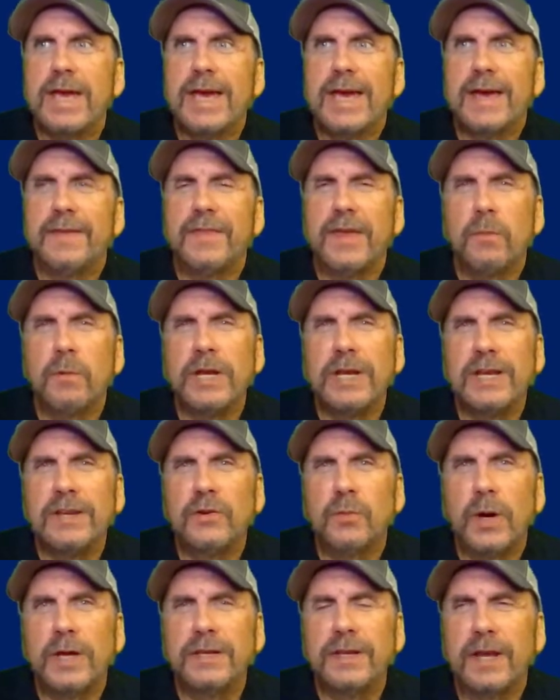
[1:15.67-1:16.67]
And then we need
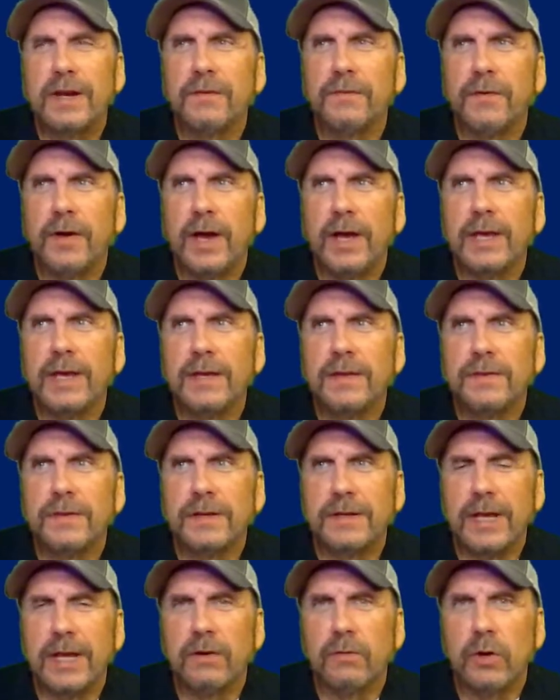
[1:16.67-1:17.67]
to identify the
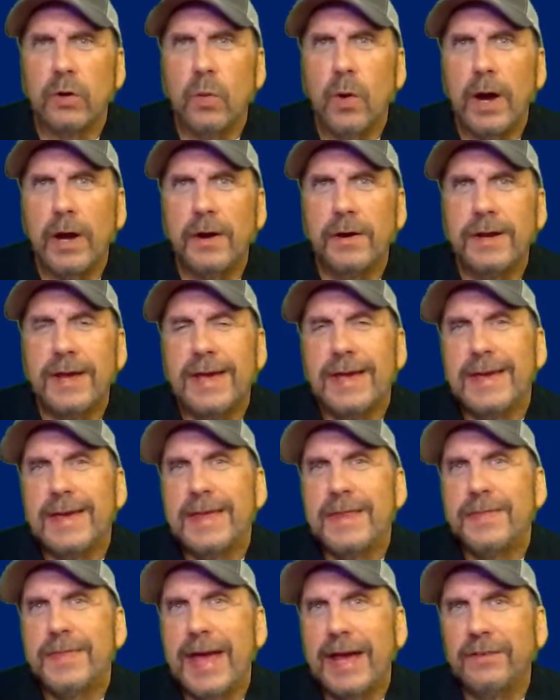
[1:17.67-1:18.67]
data required.
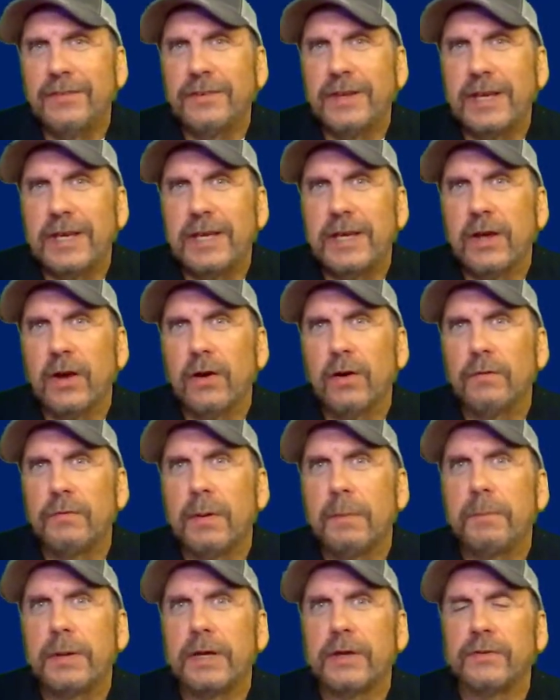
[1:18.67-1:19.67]
That's taken care of
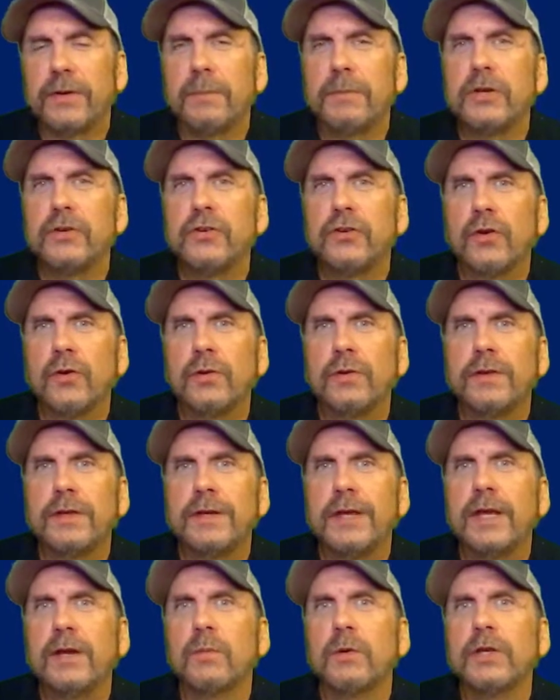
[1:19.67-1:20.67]
because I'm going to show you the
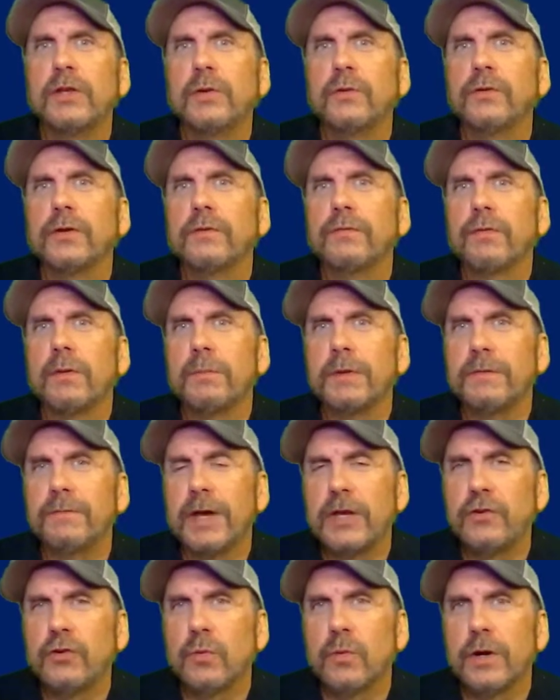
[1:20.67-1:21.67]
data we're using from
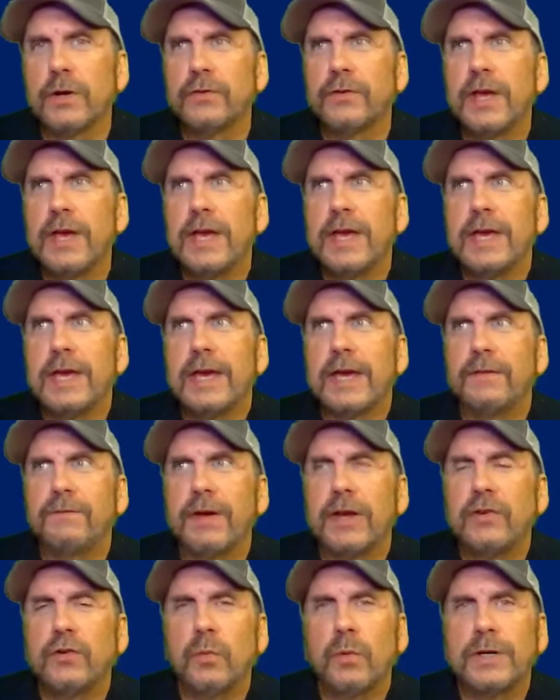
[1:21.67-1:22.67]
AdventureWorks.
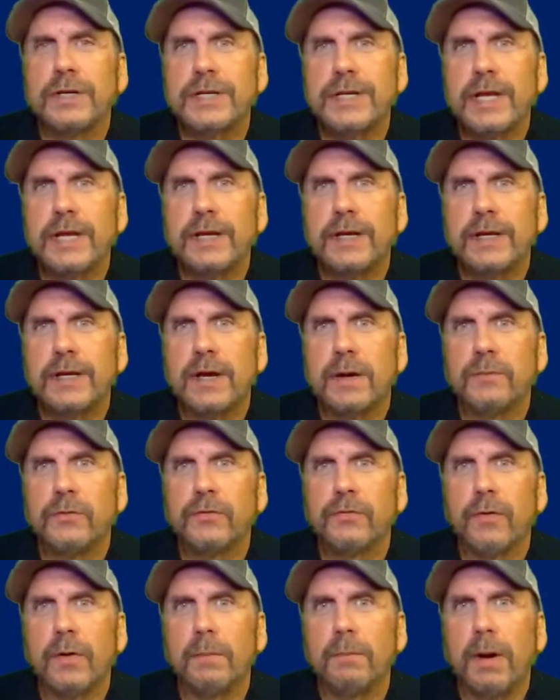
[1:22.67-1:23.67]
AdventureWorks data comes
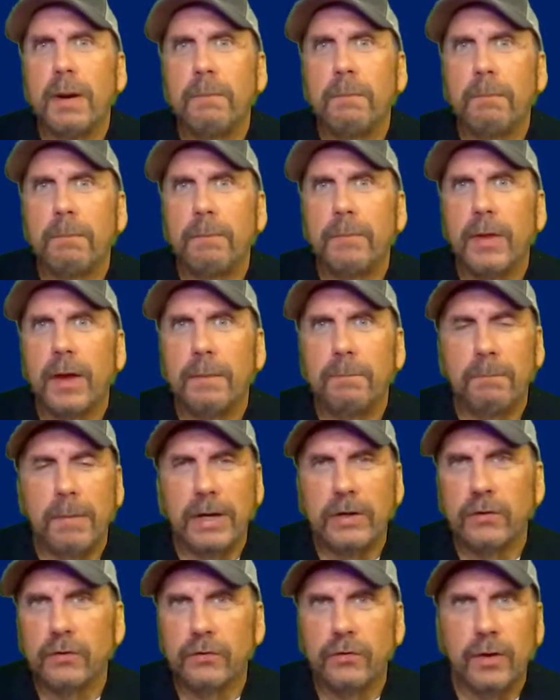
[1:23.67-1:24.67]
from
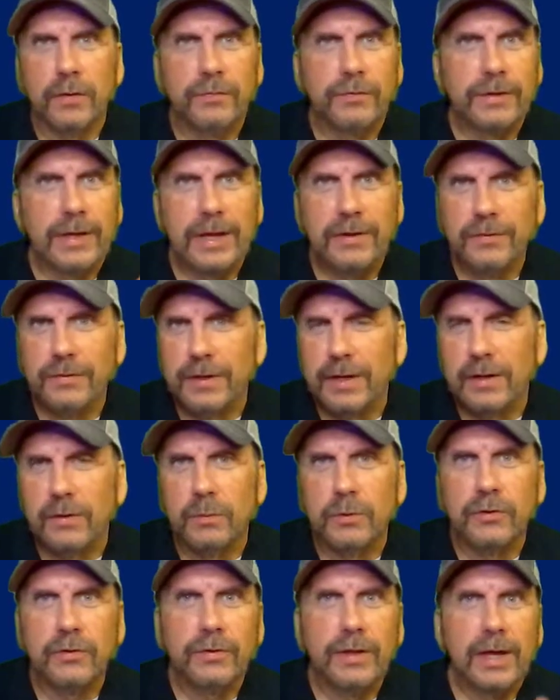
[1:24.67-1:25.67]
Microsoft's test data,
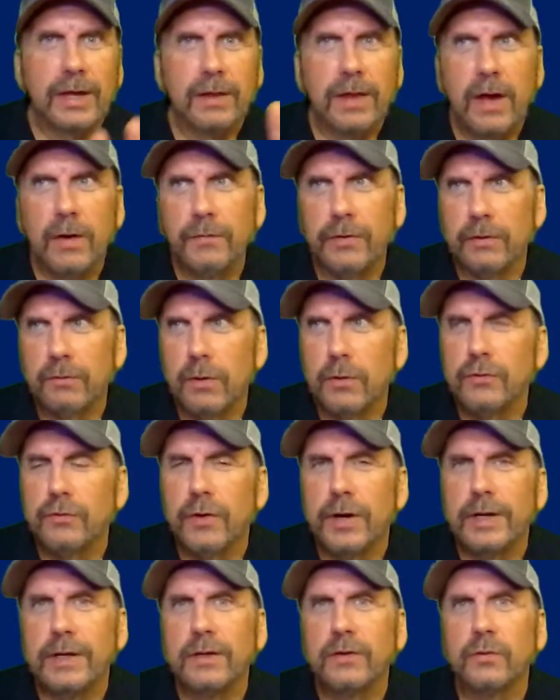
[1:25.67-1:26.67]
which they allow for their own
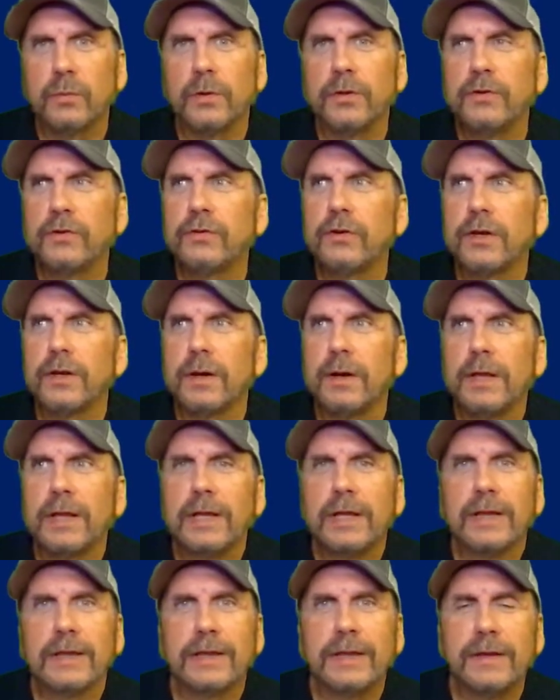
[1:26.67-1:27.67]
training. So We're just going to
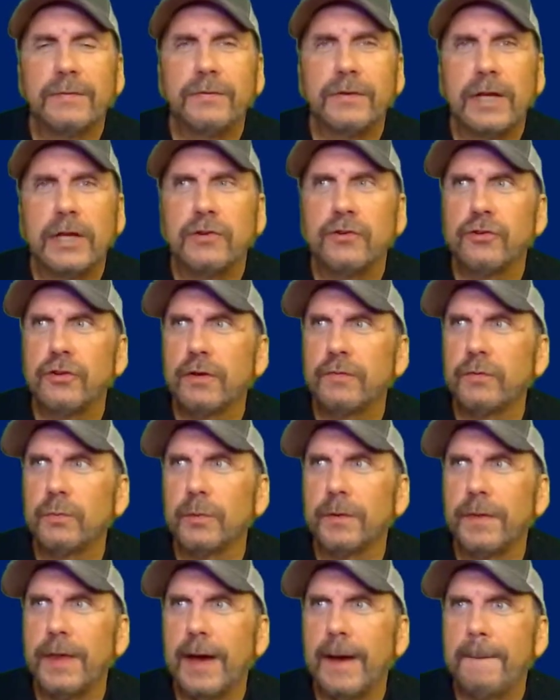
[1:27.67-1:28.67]
lift and shift
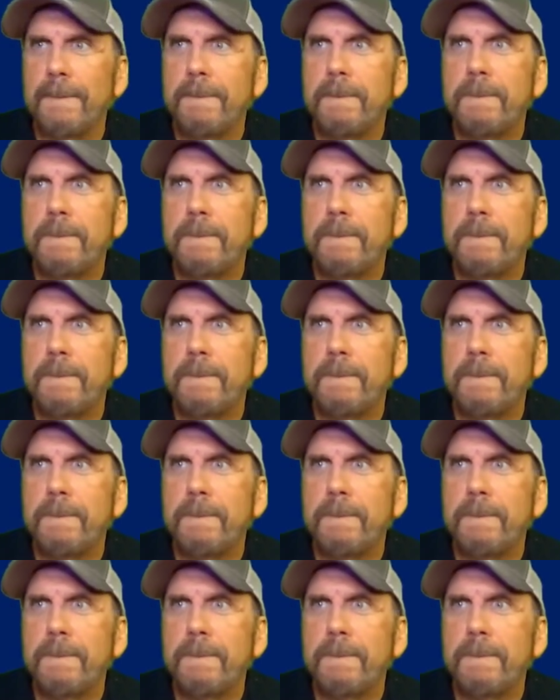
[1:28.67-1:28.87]
with that.